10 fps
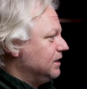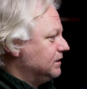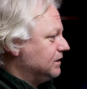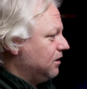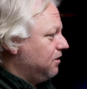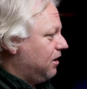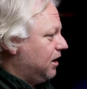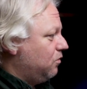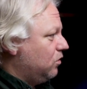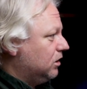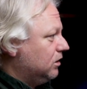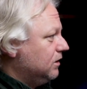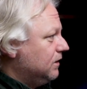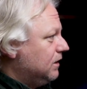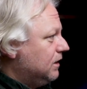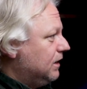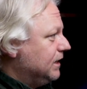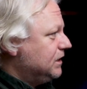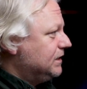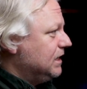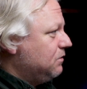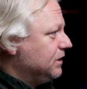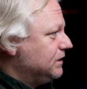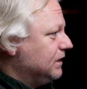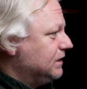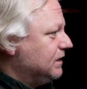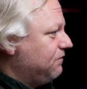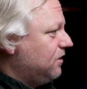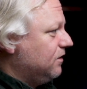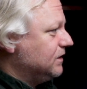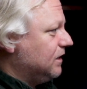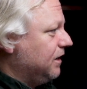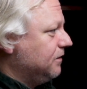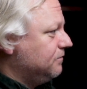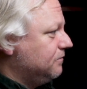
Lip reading: so I will, let's just see what a 6x7 looks like.